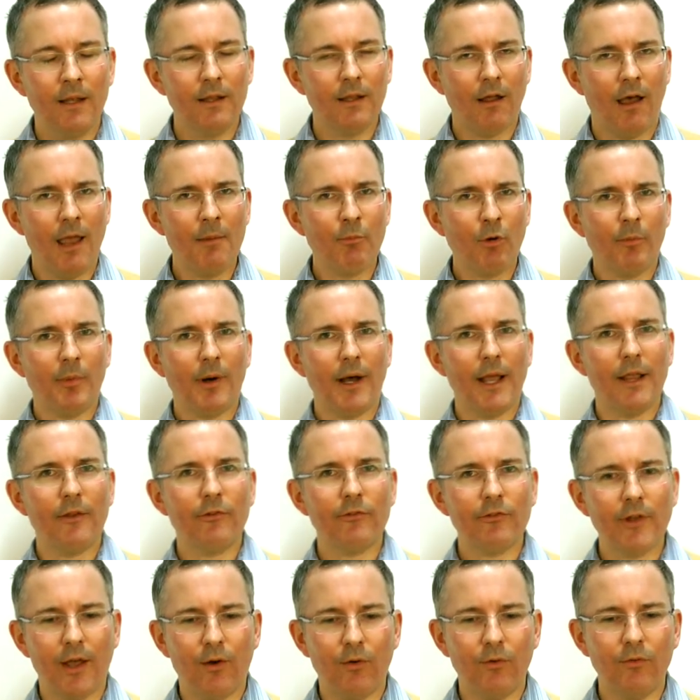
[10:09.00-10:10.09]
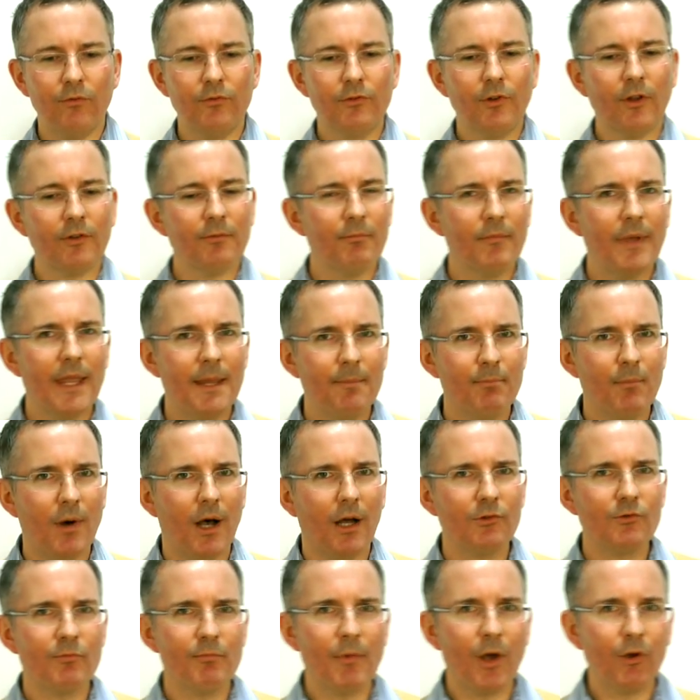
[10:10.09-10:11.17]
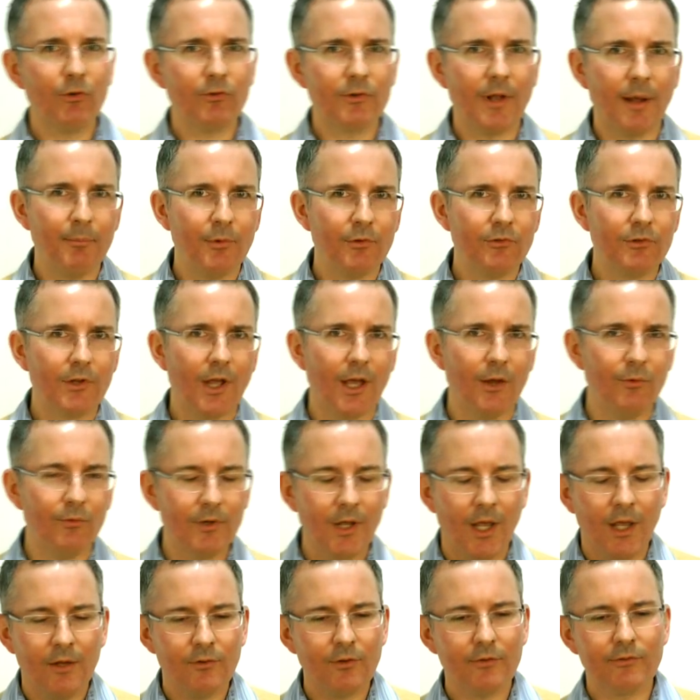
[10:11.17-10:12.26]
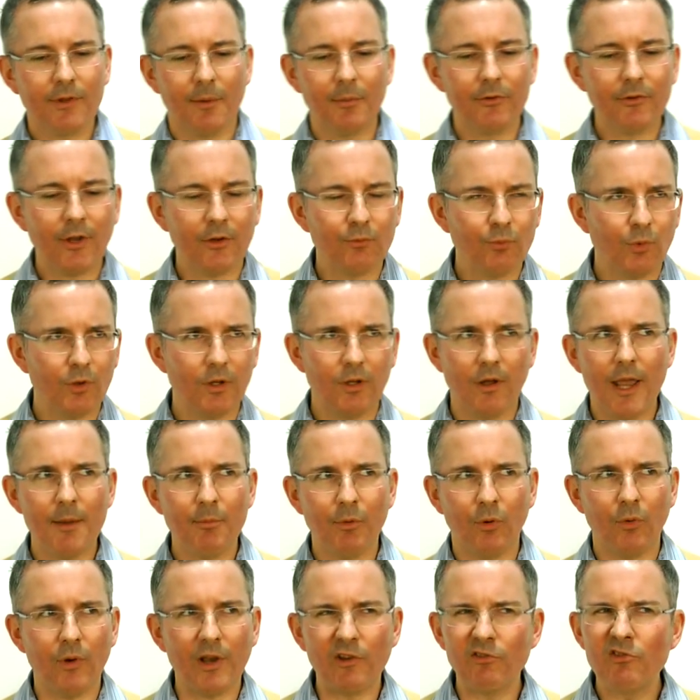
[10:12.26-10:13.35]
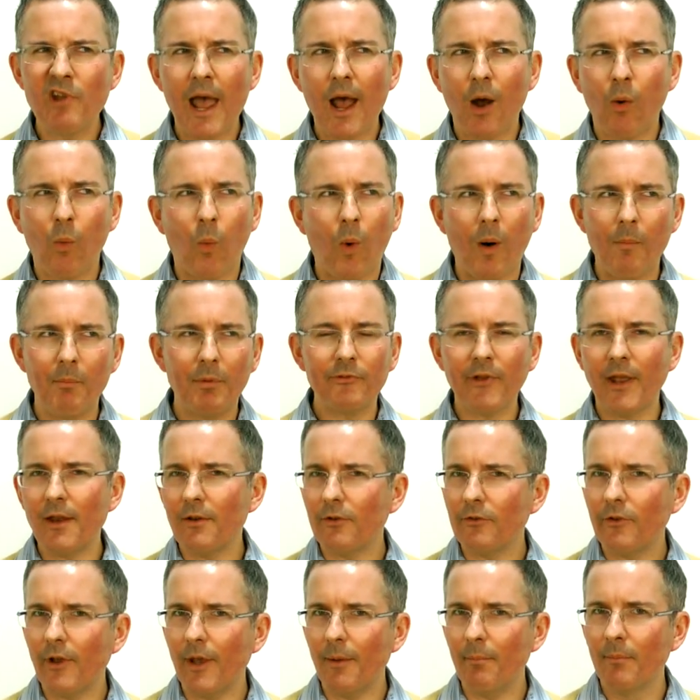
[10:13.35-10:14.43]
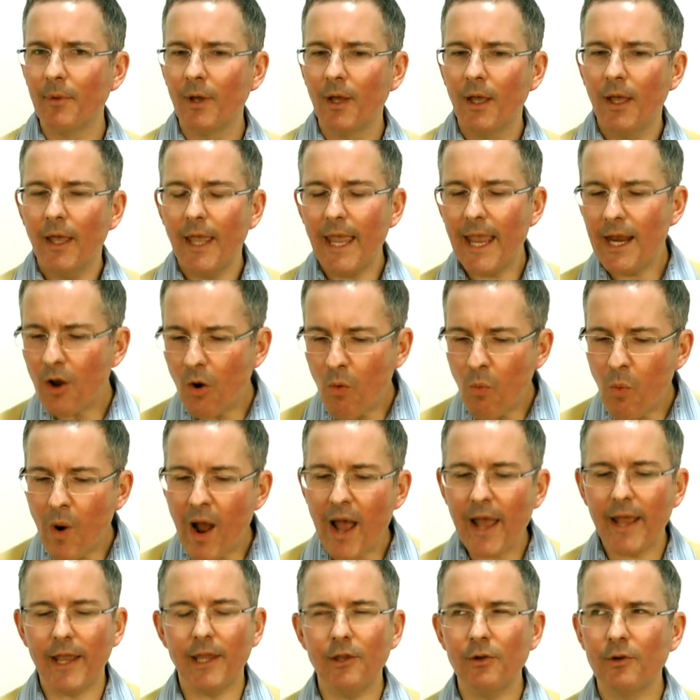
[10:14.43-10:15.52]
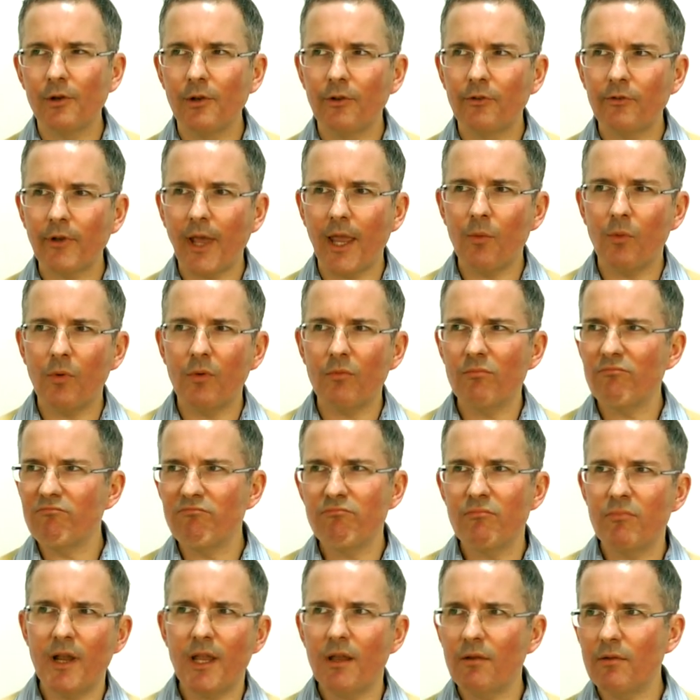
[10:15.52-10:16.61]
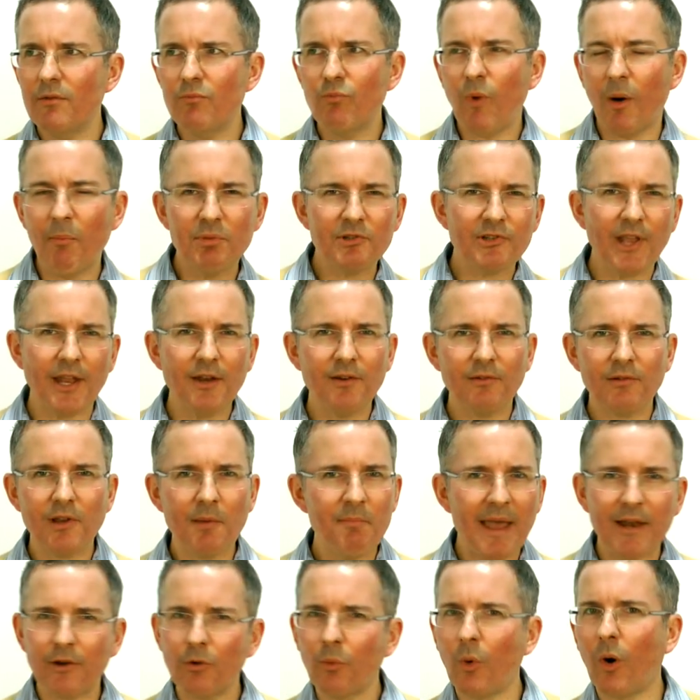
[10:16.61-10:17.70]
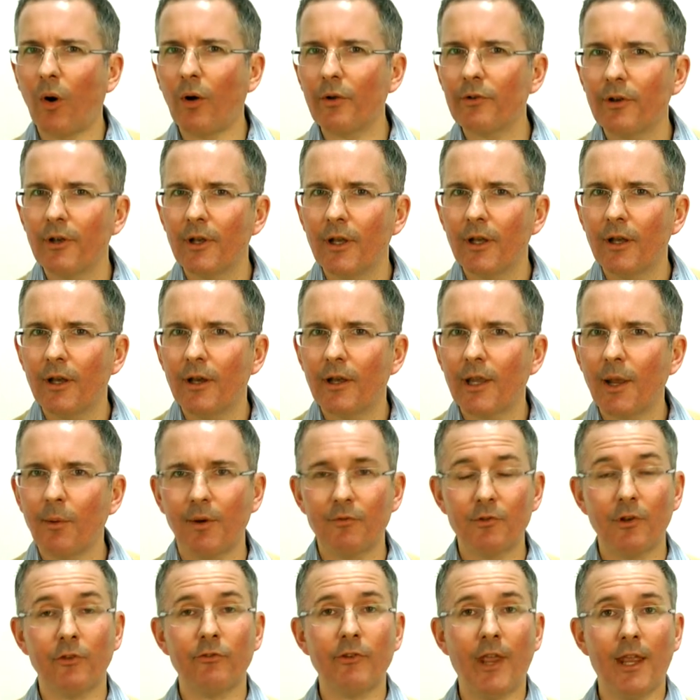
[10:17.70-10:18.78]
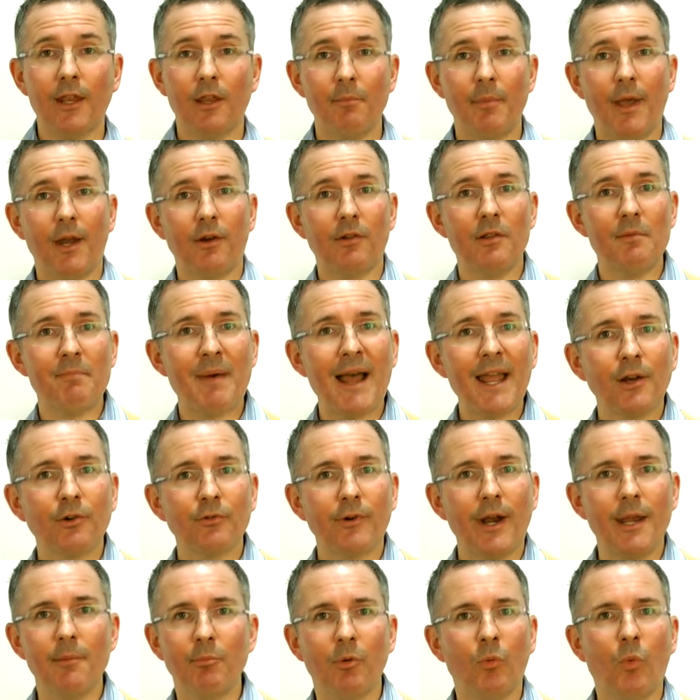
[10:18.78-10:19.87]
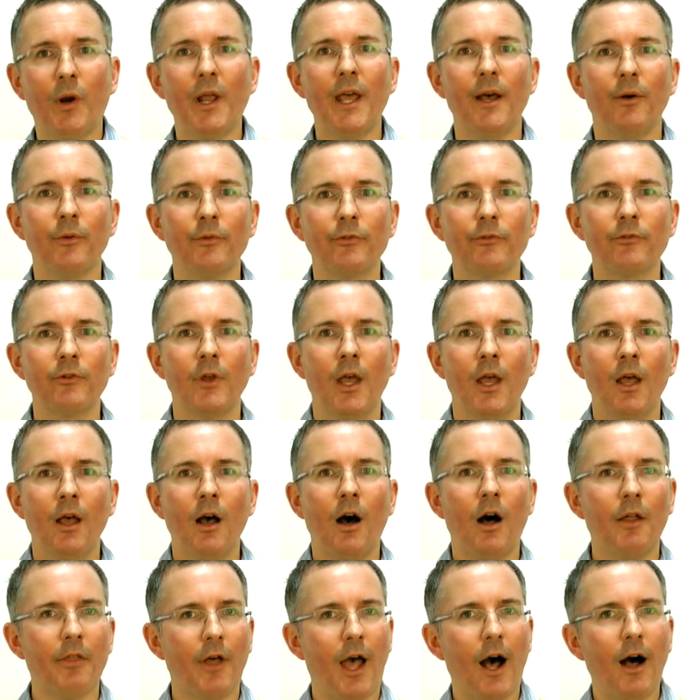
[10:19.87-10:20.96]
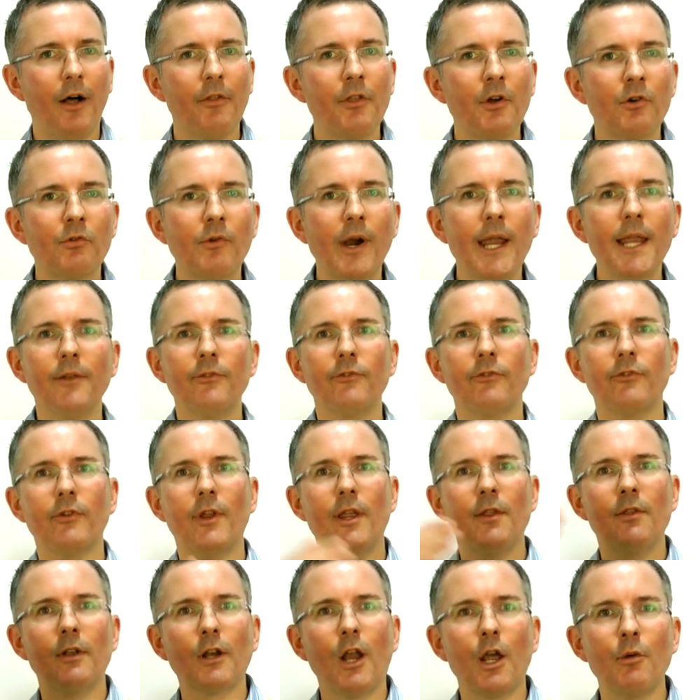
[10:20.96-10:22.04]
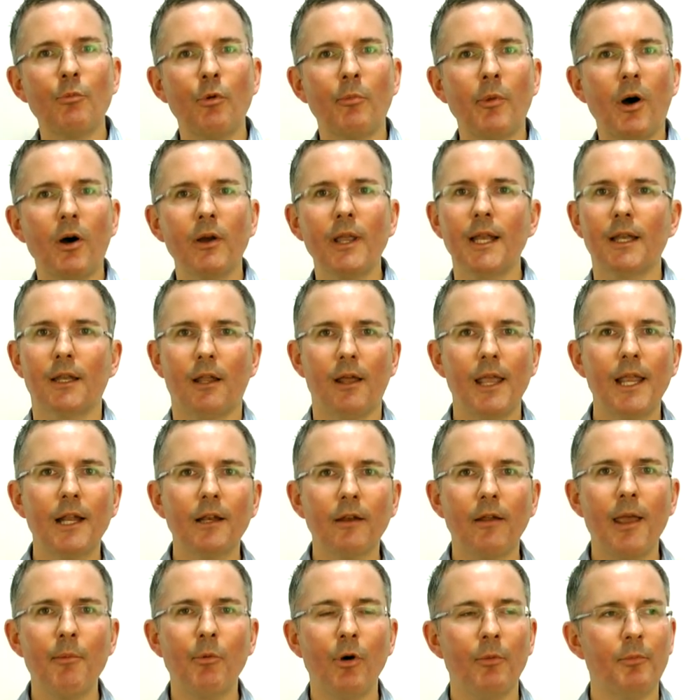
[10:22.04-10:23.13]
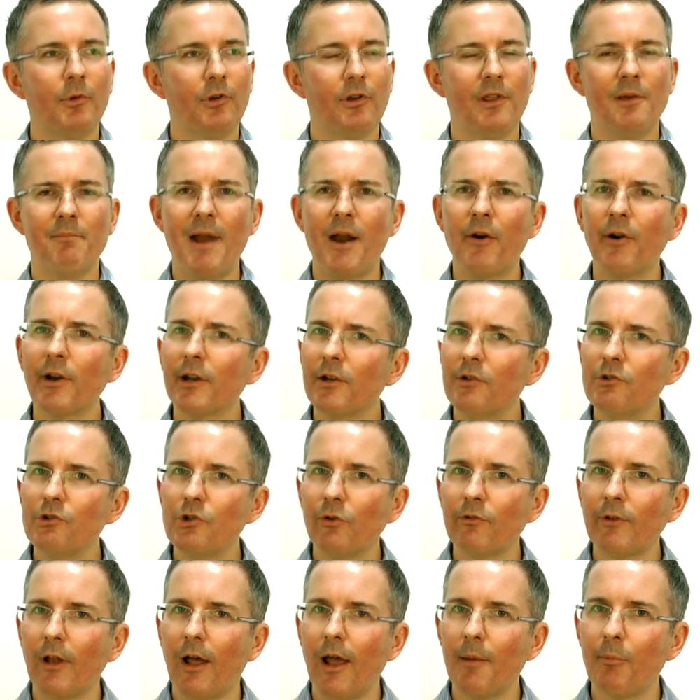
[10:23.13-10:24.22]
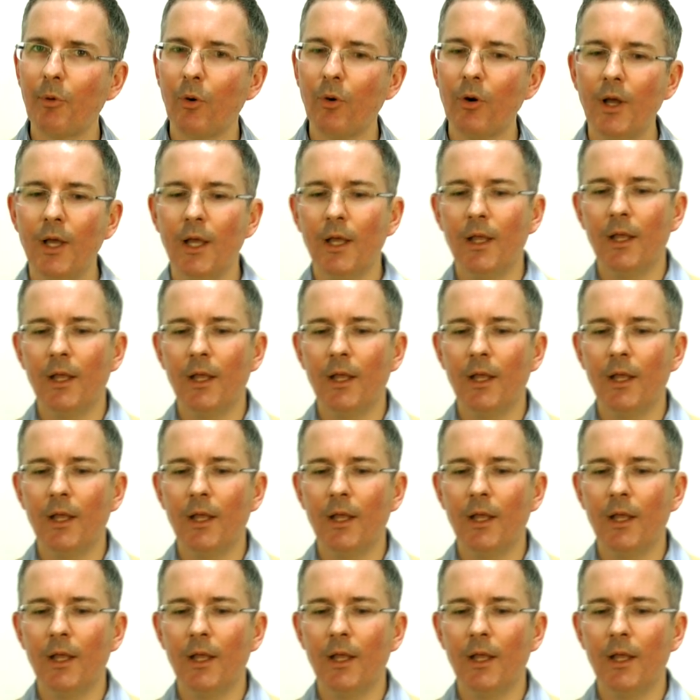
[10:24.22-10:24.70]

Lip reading: LIBOR by itself doesn't mean much. Most numbers don't. So if someone says, well, LIBOR is now 1%, Tim, in a way you could say, well, 1% compared to what? Okay, well, I've just said compared to the bank rate, but what else? Are there other rates in the global market like LIBOR? I mean, do the Americans use LIBOR?